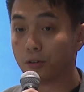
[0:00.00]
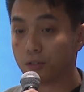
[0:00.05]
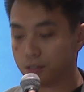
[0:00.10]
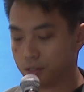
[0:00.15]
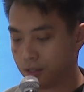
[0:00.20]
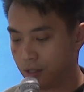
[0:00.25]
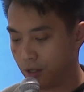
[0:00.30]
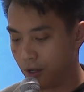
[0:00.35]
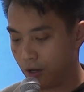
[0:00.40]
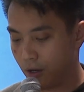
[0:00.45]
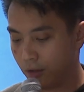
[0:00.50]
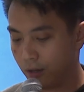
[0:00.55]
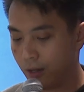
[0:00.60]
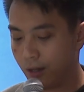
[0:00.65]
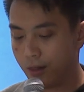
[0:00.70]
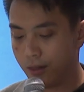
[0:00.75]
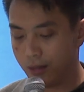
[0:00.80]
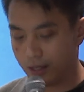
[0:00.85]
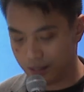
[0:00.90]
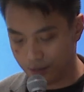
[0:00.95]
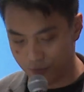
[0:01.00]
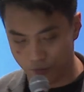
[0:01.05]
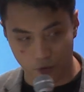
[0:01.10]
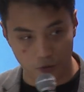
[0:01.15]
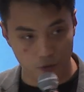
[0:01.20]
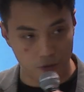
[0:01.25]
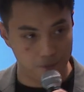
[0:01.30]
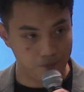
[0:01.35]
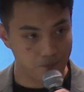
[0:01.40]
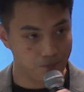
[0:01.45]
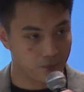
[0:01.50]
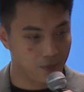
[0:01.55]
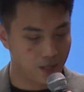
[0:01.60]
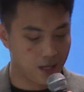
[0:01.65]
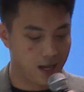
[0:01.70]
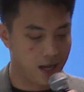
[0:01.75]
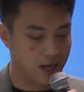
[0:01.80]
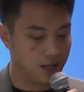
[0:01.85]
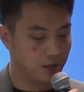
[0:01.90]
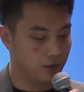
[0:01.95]
thoughts on this forum.
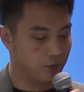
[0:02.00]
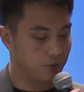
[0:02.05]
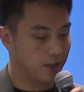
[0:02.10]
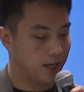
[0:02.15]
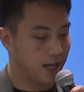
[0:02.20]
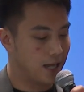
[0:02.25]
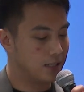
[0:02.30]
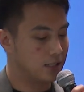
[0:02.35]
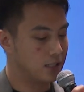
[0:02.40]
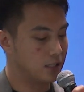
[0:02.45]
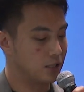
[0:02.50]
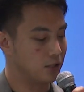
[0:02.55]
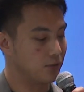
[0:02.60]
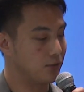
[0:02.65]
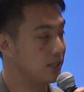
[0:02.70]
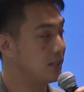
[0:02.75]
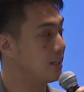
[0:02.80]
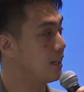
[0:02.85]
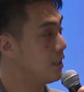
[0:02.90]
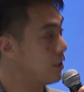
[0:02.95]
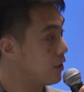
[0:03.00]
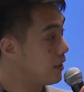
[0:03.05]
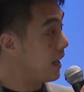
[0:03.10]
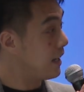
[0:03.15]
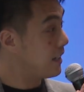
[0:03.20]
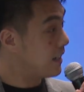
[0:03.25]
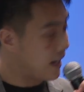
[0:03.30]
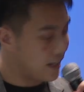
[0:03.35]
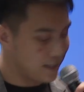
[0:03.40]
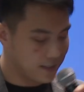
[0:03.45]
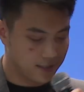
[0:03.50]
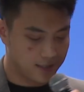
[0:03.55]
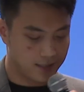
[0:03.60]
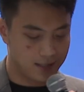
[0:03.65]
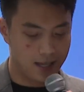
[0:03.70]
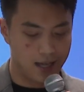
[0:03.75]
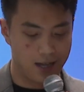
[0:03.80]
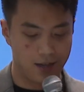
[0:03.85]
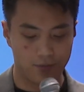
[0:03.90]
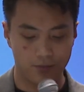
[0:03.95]
And don't forget to return your
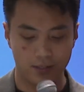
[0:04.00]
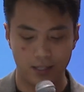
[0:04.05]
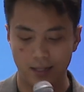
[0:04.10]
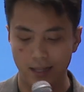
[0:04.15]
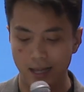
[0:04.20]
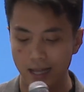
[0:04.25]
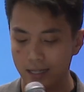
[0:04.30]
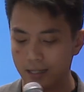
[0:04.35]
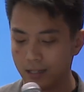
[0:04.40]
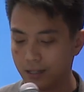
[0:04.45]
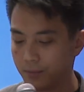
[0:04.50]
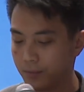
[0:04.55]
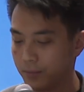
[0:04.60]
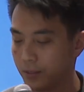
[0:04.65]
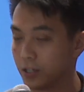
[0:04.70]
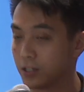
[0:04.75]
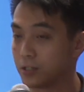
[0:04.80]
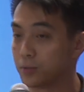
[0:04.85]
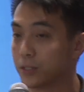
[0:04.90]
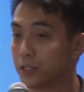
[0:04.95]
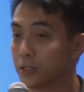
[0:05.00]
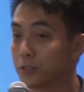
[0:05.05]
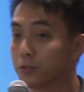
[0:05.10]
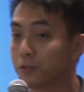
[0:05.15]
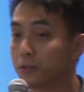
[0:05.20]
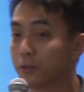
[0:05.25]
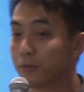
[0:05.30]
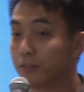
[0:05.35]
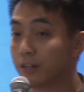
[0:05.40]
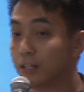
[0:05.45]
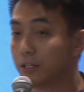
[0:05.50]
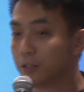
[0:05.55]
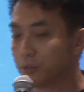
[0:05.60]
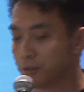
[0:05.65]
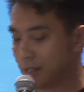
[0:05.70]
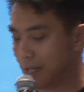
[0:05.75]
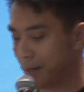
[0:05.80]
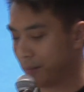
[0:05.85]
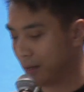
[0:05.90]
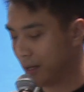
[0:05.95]
lanyards after that, because we do
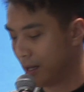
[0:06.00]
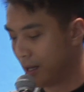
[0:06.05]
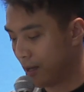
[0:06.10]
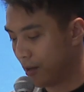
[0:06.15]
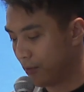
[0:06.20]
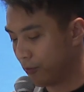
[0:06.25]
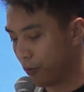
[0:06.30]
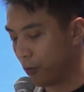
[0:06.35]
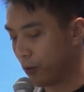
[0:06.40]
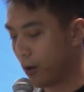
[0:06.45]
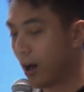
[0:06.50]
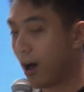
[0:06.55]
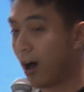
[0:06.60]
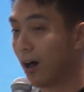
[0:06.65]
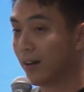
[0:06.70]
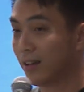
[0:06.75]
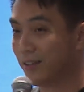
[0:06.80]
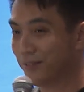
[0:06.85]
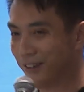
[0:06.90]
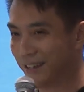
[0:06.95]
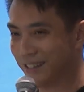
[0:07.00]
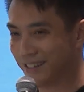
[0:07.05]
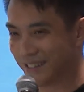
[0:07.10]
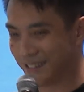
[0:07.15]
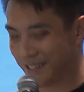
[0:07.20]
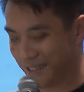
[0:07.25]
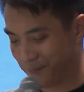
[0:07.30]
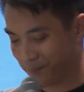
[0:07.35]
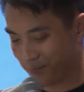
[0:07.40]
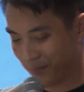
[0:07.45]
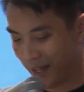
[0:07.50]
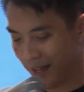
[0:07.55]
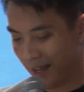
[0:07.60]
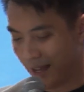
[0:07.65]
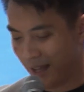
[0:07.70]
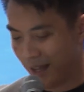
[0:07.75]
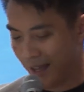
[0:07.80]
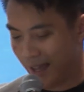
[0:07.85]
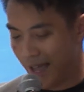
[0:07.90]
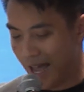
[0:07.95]
reuse them for our events.
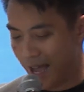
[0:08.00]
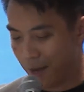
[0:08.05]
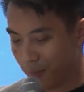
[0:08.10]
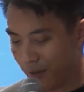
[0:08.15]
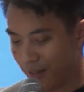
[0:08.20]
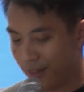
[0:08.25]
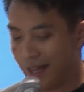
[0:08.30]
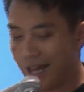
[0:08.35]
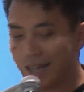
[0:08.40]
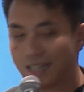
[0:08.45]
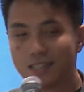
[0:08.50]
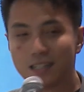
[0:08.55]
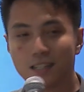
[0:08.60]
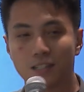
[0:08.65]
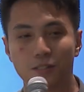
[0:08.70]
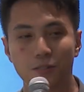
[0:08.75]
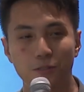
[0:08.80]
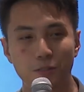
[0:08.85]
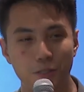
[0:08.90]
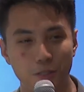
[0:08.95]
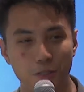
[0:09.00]
And with that,